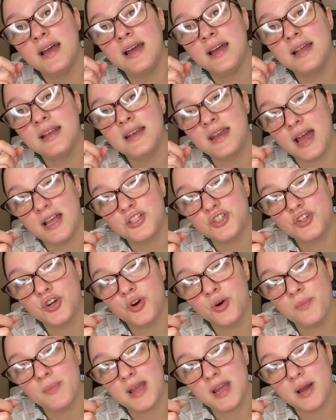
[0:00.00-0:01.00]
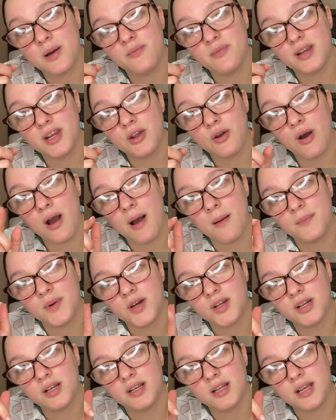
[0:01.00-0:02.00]
natural makeup video, I'm
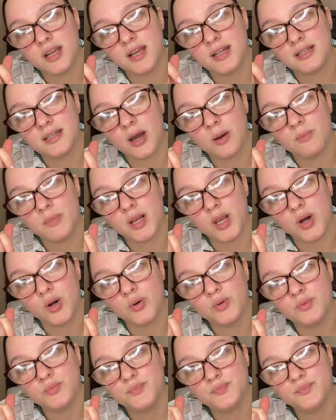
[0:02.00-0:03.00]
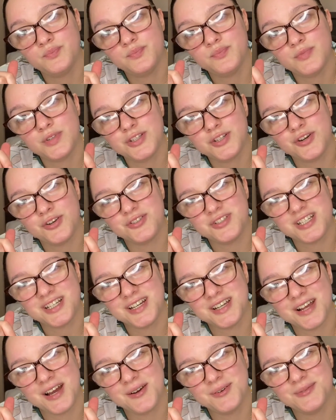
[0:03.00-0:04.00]
gonna link it down below. Go check it
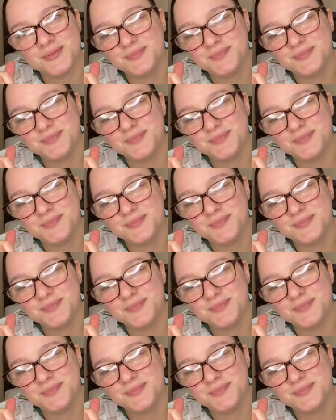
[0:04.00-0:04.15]
out.